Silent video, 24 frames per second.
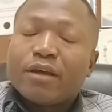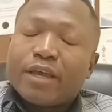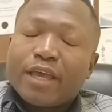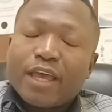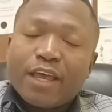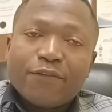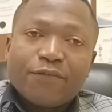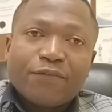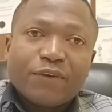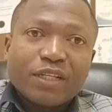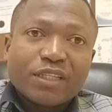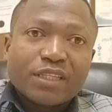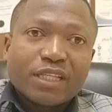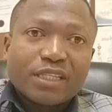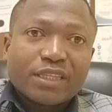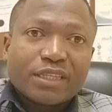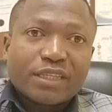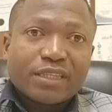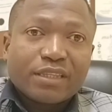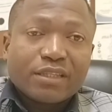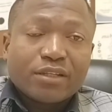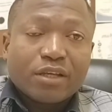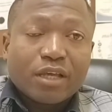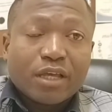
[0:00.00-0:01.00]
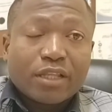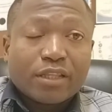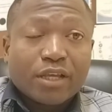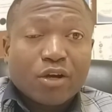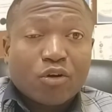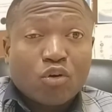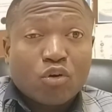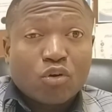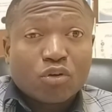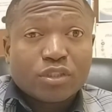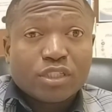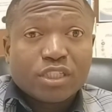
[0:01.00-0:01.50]
having
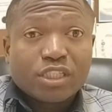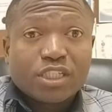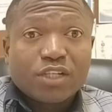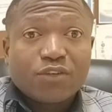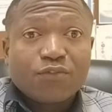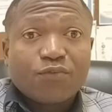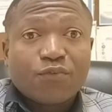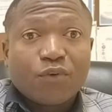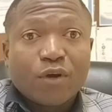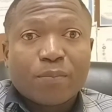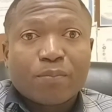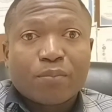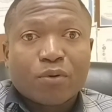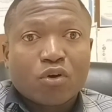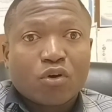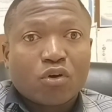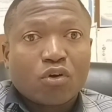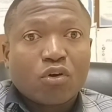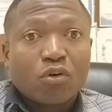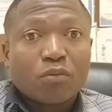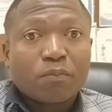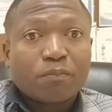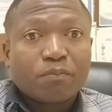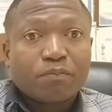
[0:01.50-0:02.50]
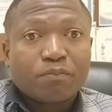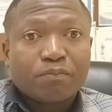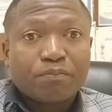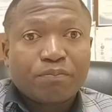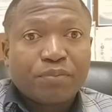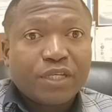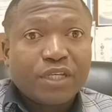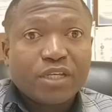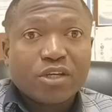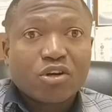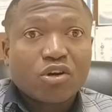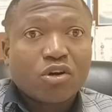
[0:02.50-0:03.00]
the condition for a prolonged
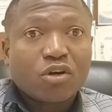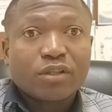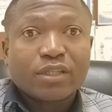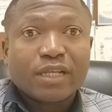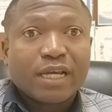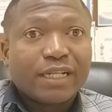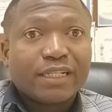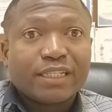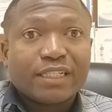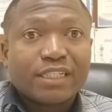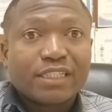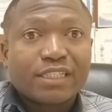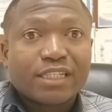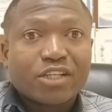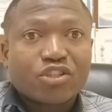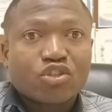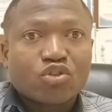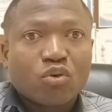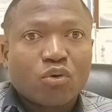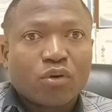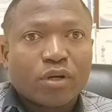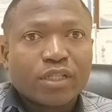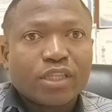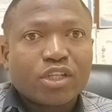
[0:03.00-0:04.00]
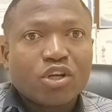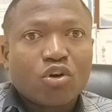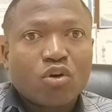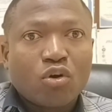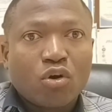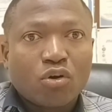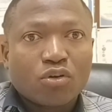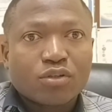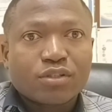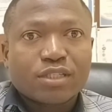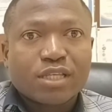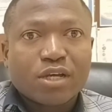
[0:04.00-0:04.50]
period and it has already caused the